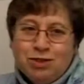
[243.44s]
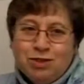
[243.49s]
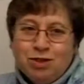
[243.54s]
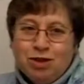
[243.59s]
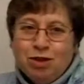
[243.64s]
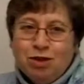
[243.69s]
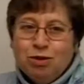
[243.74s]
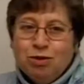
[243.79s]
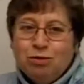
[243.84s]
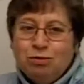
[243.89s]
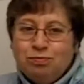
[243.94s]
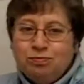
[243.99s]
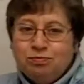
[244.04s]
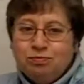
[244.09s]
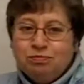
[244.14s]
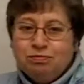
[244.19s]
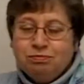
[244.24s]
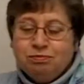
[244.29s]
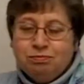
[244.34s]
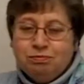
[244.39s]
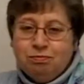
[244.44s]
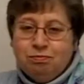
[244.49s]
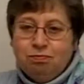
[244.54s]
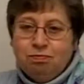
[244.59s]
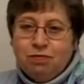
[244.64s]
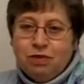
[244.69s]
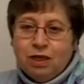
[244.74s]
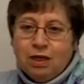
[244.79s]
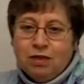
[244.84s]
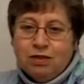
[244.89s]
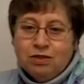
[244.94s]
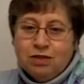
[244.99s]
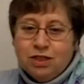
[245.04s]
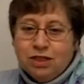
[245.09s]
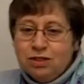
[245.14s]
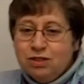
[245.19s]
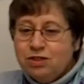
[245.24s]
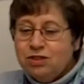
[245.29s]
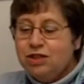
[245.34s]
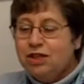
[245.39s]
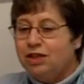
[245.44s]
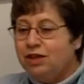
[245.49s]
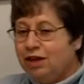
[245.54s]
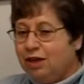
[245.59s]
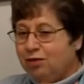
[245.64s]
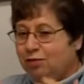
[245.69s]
And so since then,